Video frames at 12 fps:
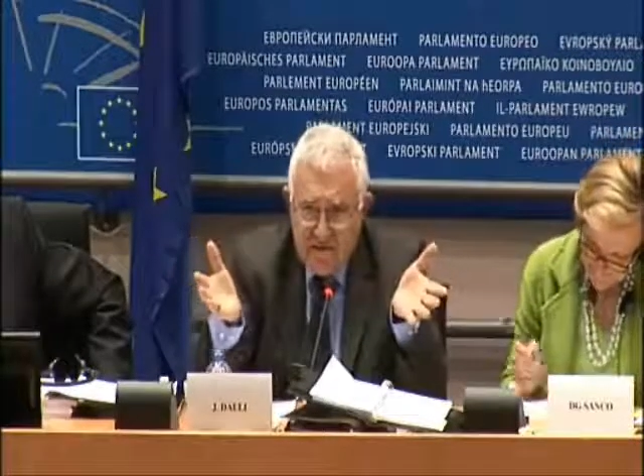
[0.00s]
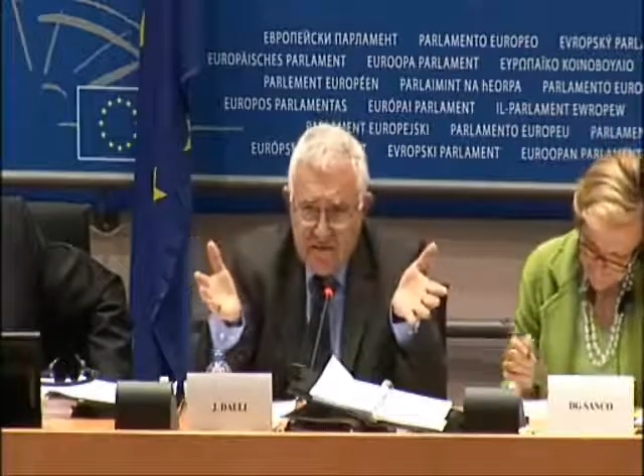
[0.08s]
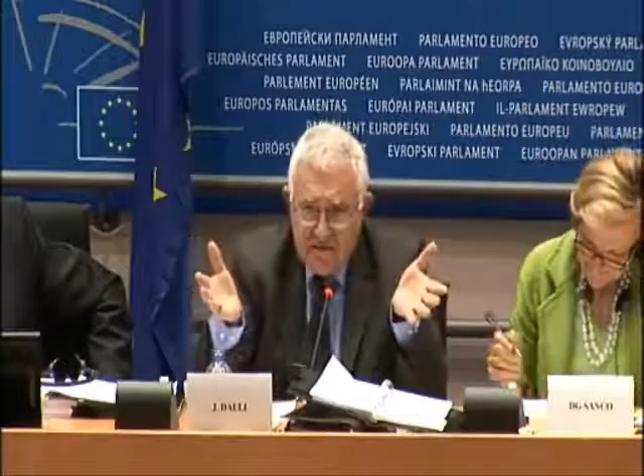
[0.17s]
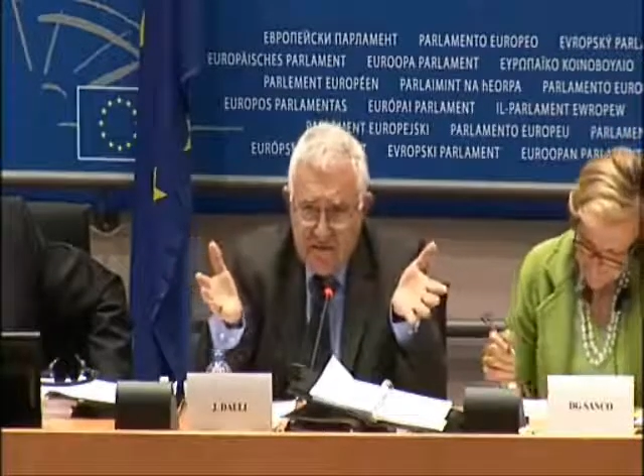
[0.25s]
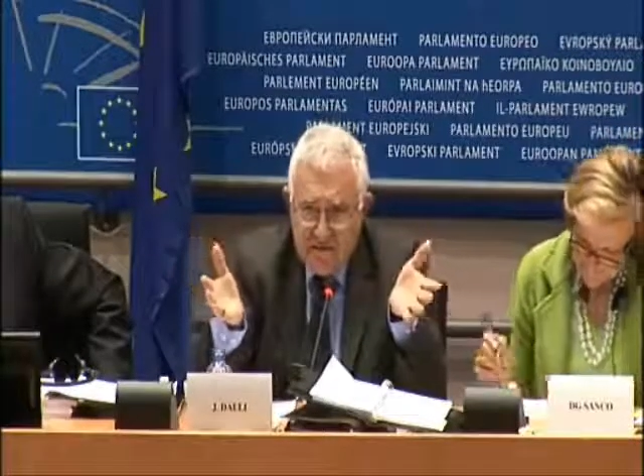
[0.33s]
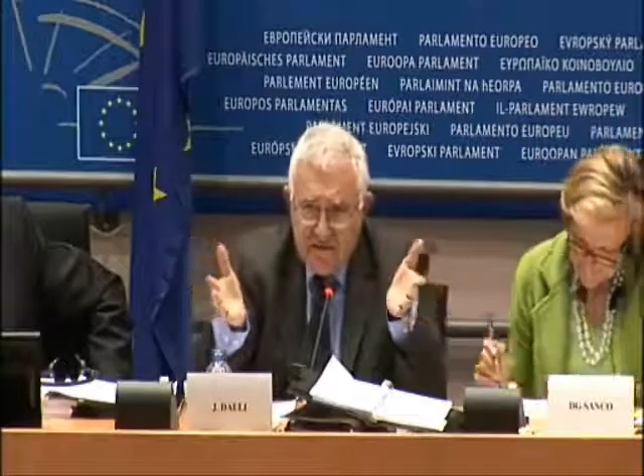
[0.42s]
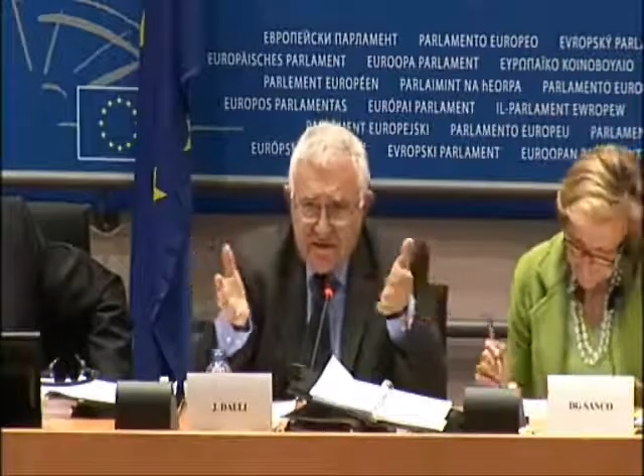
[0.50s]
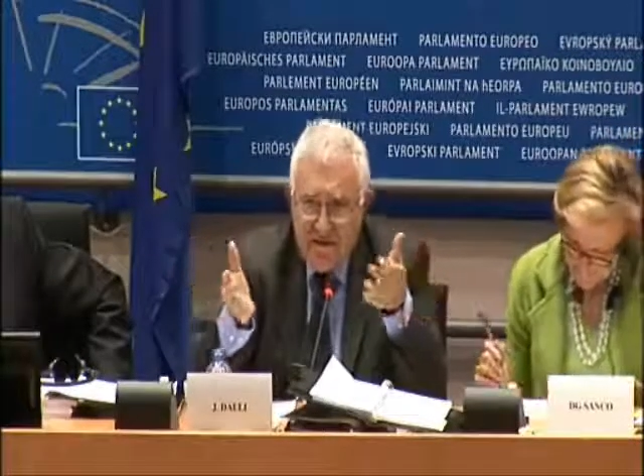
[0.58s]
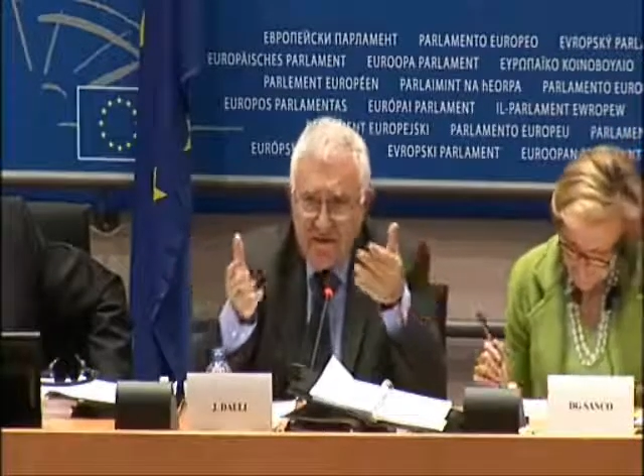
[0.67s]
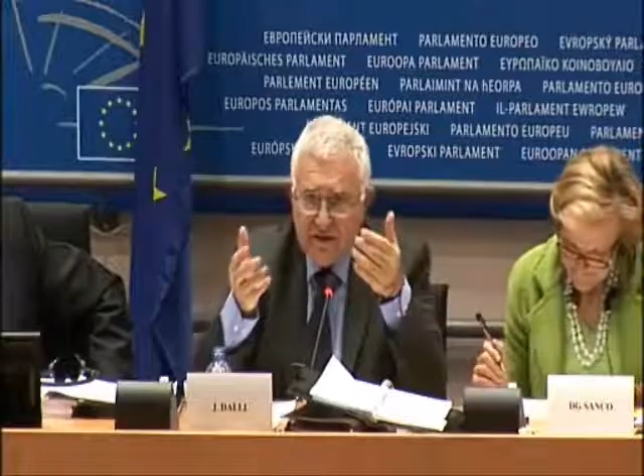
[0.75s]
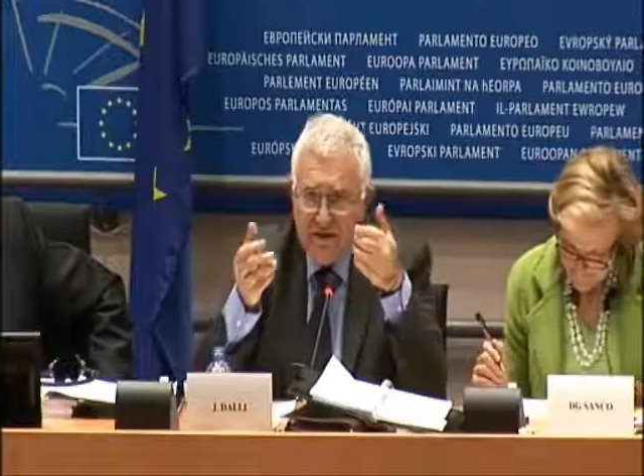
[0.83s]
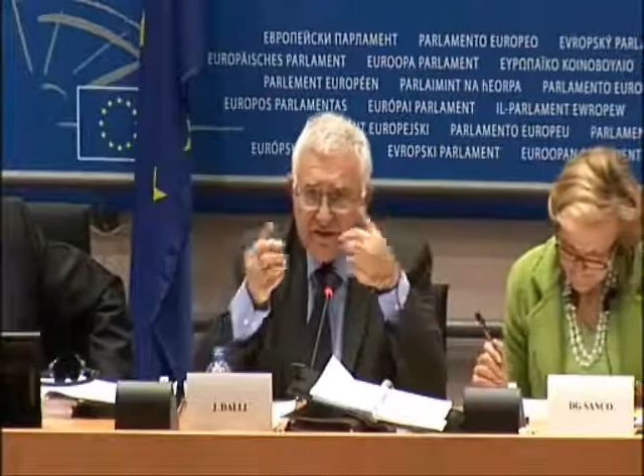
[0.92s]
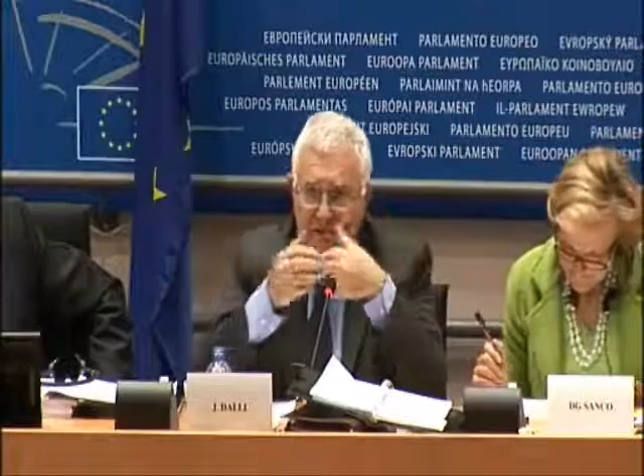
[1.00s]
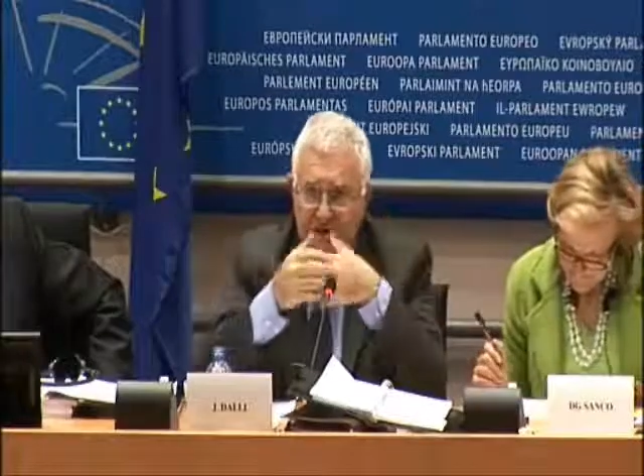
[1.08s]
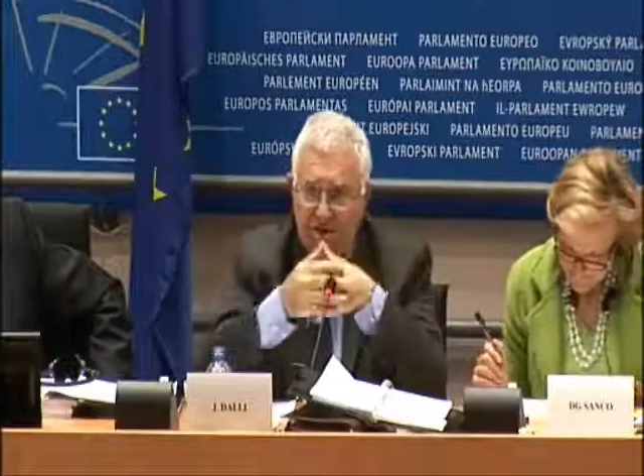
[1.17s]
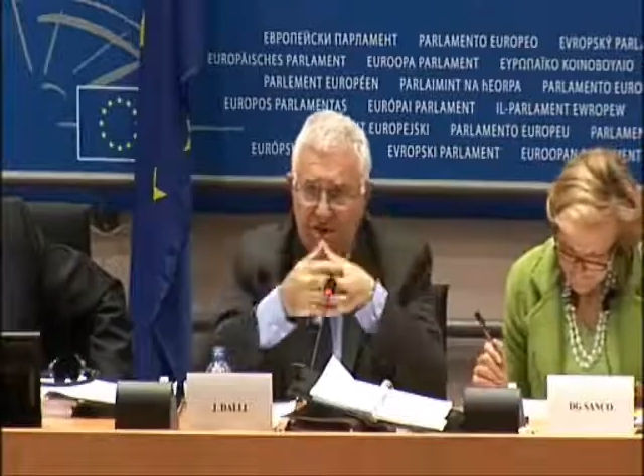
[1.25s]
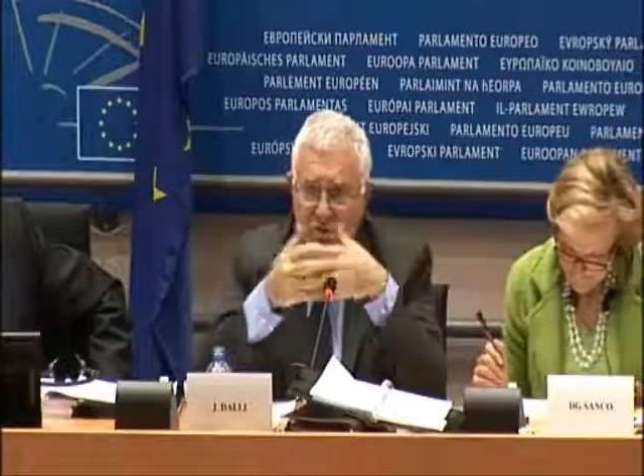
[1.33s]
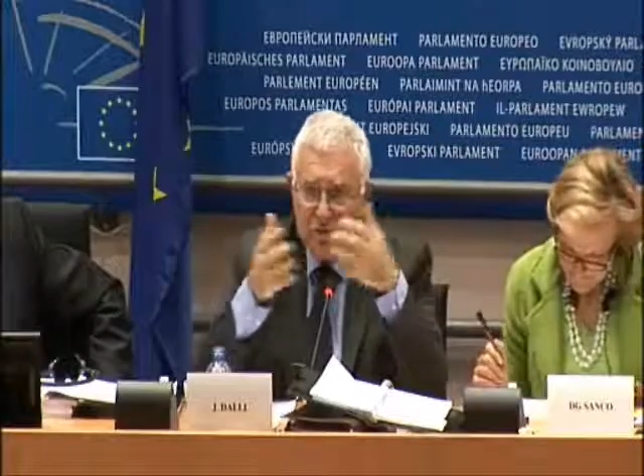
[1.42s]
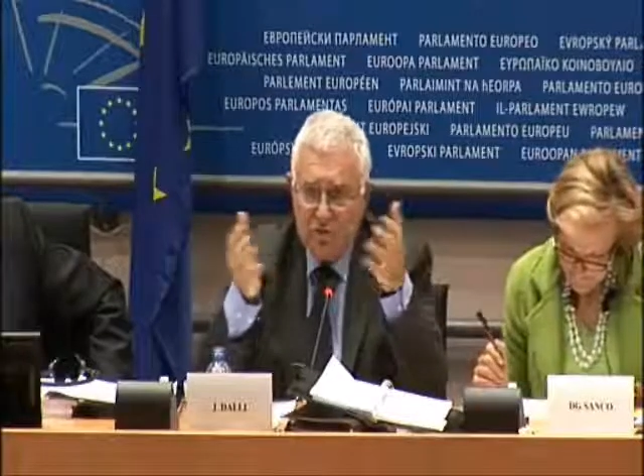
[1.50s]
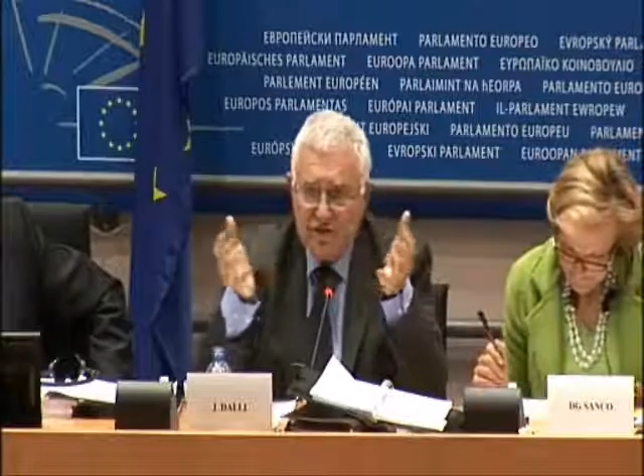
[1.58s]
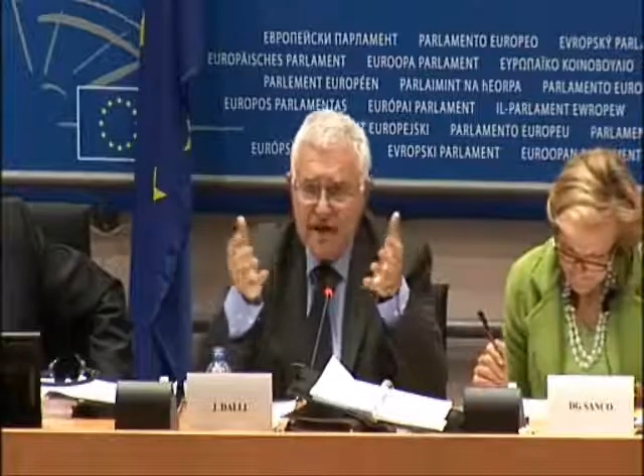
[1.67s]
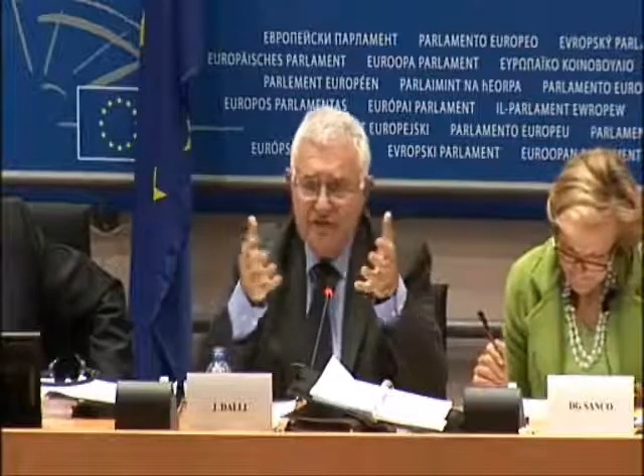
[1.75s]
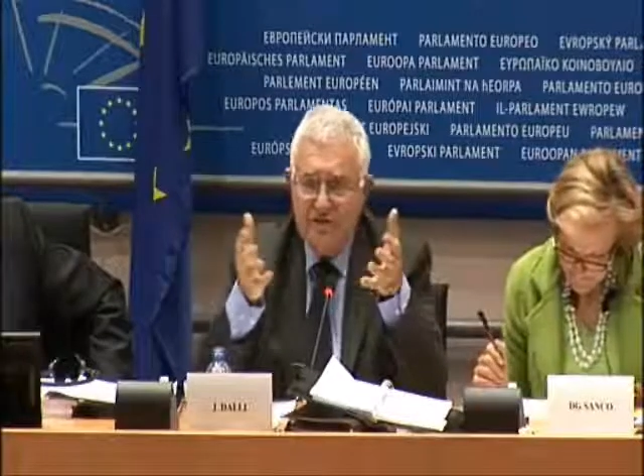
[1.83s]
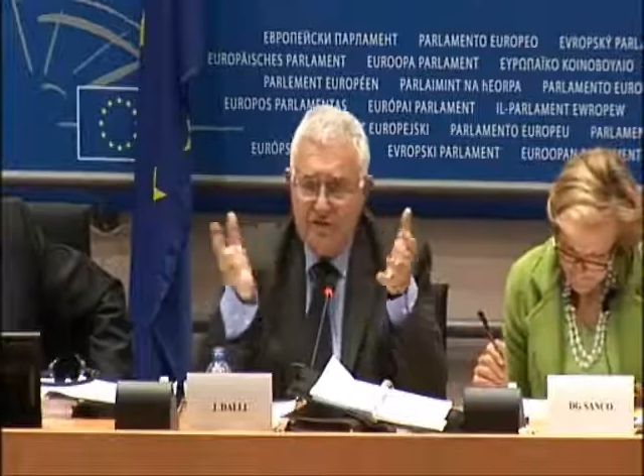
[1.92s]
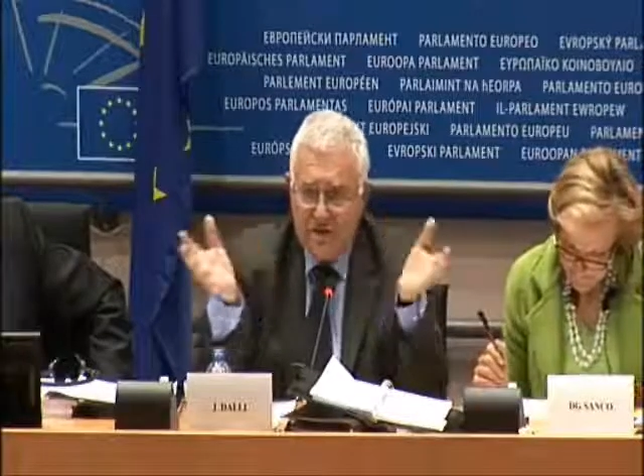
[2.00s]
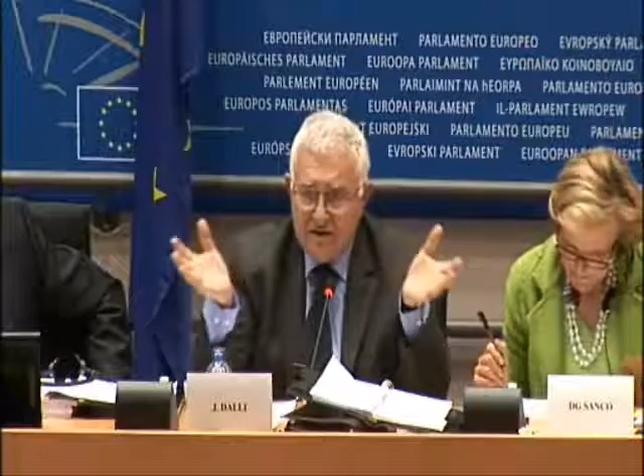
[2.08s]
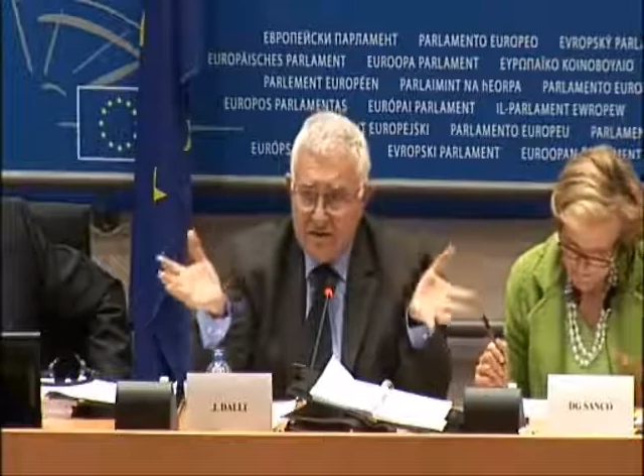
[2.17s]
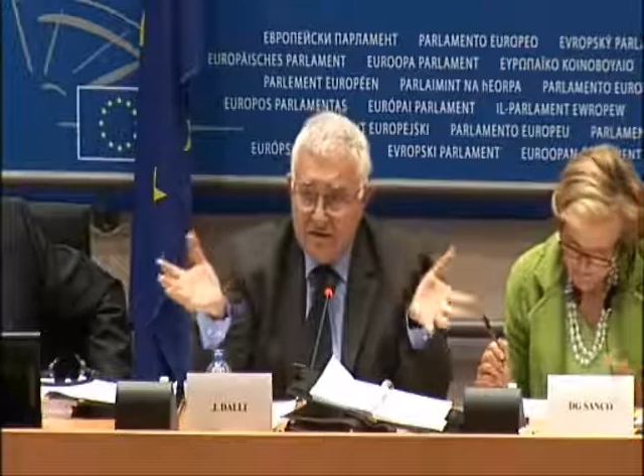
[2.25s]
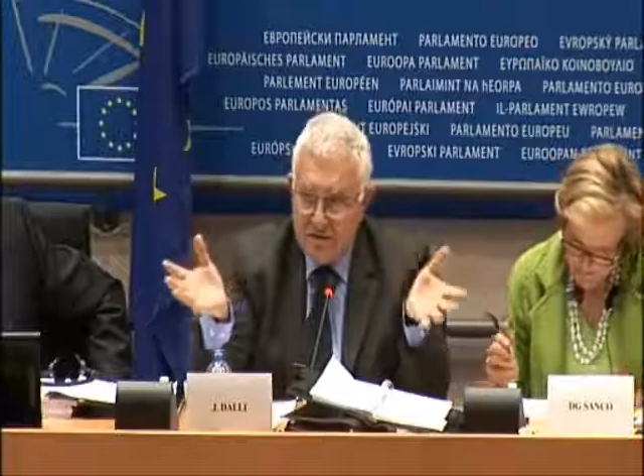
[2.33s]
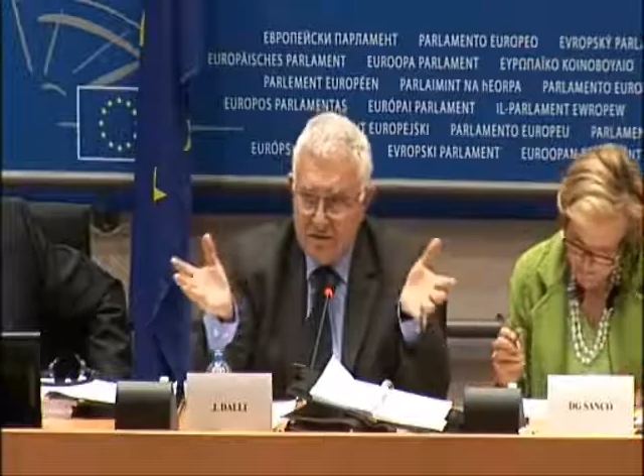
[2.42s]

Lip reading: It's something that's being used everywhere.